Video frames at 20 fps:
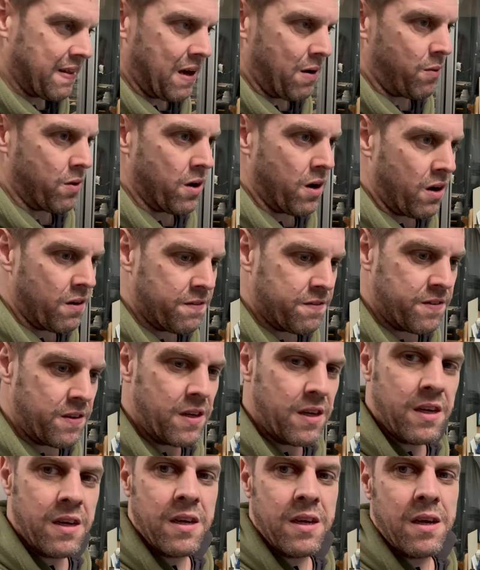that one off.
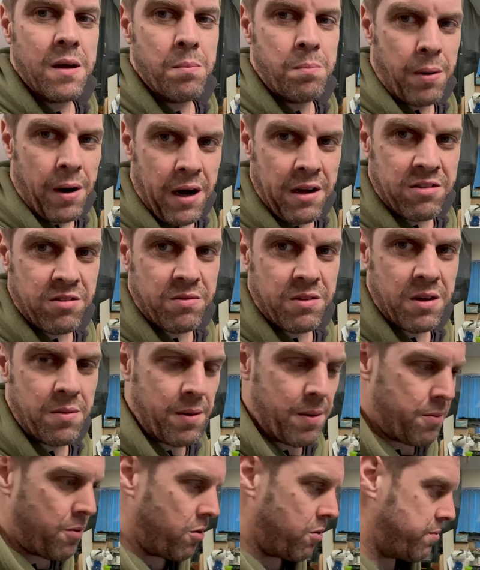Buy something a
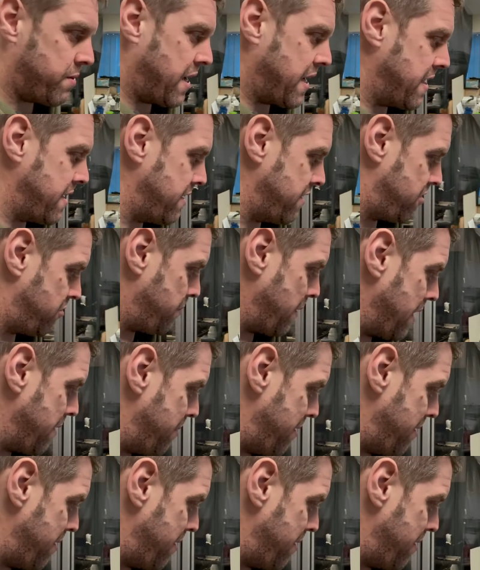bit more updated, spend a